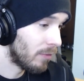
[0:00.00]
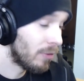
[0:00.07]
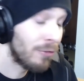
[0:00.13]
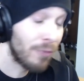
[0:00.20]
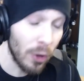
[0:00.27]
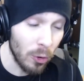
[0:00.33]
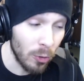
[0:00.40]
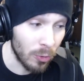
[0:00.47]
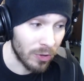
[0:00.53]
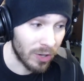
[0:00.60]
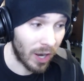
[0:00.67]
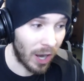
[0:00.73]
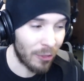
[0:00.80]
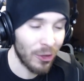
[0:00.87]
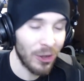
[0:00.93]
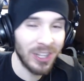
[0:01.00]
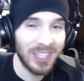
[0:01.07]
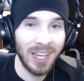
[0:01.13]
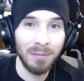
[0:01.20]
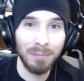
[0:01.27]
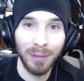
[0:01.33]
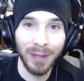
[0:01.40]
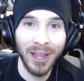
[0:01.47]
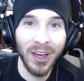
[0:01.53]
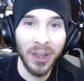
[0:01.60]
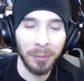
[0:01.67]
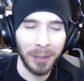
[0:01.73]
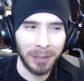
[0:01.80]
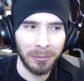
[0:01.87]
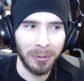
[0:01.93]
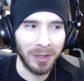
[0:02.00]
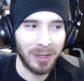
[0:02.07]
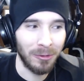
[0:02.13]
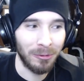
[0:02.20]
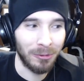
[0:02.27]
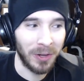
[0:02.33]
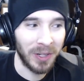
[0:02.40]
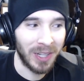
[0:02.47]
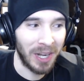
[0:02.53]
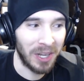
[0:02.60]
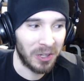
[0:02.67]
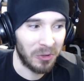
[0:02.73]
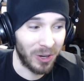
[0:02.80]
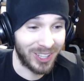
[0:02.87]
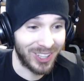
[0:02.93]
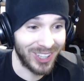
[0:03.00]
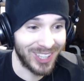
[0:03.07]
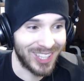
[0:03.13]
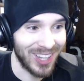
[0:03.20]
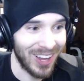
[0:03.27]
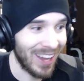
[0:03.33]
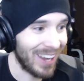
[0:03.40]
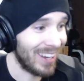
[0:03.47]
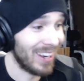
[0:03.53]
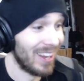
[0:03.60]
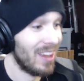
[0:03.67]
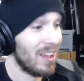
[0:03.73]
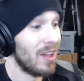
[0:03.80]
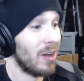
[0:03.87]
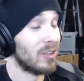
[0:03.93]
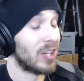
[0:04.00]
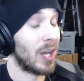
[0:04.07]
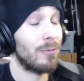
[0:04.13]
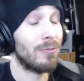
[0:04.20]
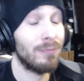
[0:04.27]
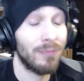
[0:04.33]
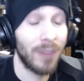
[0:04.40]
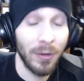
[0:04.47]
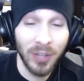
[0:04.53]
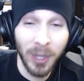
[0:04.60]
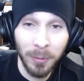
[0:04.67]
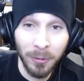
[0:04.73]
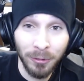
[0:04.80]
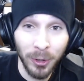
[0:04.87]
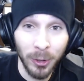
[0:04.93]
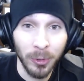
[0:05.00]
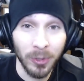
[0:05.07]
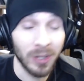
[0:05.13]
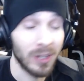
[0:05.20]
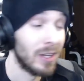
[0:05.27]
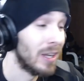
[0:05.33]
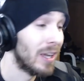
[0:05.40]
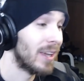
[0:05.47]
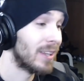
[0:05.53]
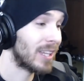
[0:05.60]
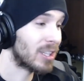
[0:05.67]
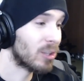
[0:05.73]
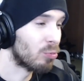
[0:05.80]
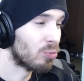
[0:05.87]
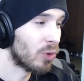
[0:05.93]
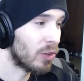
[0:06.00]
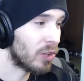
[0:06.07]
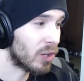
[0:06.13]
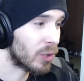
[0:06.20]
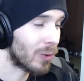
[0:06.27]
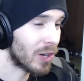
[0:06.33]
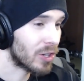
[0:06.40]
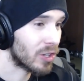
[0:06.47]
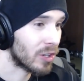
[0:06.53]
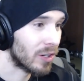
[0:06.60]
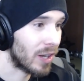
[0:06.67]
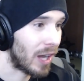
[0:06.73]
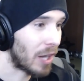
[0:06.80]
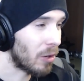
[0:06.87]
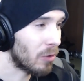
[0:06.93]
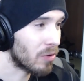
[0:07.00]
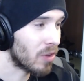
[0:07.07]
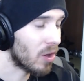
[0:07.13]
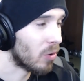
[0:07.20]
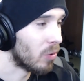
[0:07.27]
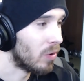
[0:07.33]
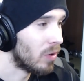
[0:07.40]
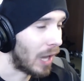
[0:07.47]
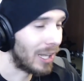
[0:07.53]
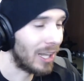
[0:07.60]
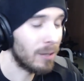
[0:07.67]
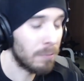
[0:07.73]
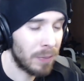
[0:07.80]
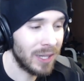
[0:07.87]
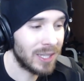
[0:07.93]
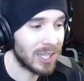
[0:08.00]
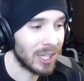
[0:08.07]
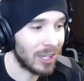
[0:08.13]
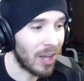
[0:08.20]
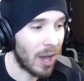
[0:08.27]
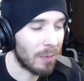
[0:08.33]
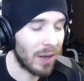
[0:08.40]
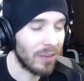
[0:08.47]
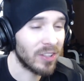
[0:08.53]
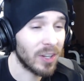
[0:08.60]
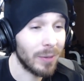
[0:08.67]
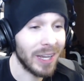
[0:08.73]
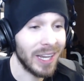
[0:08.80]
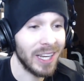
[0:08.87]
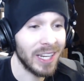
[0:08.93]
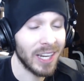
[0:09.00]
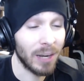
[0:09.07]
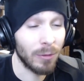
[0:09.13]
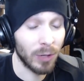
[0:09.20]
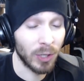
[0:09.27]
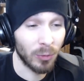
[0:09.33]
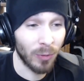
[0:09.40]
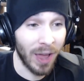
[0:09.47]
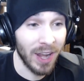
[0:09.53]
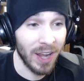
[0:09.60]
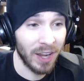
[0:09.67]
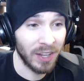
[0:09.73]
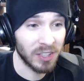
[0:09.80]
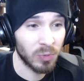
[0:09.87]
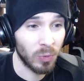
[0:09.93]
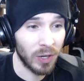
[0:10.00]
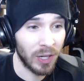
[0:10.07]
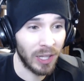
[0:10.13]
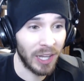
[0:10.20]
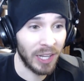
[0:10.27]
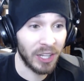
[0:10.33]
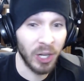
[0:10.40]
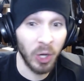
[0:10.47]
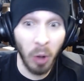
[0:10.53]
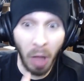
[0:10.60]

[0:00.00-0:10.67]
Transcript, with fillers: food? I thought it said blood. I'm like, what the freak kind of question's that? Type, favorite type of food? That's a really good question. I don't know. I like pizza a lot, but every time I eat it, I regret and I just want to like, you